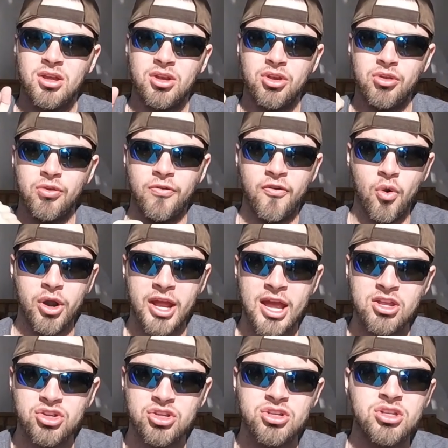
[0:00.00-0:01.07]
new Ford
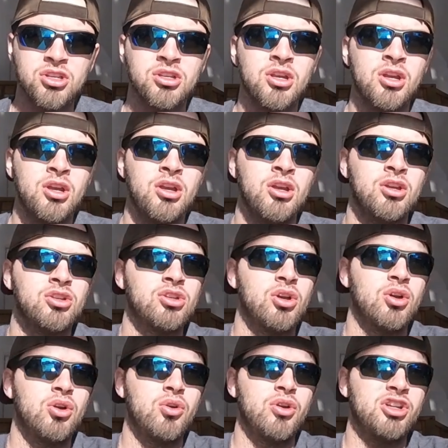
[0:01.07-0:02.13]
Edges.
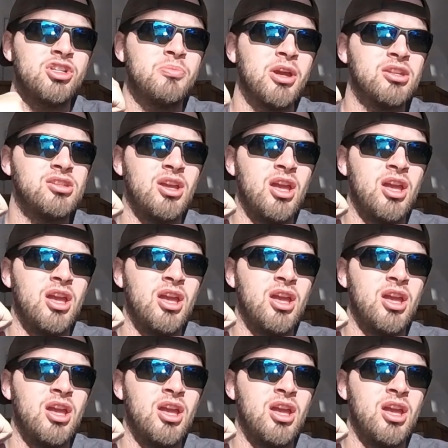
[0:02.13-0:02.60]
So expect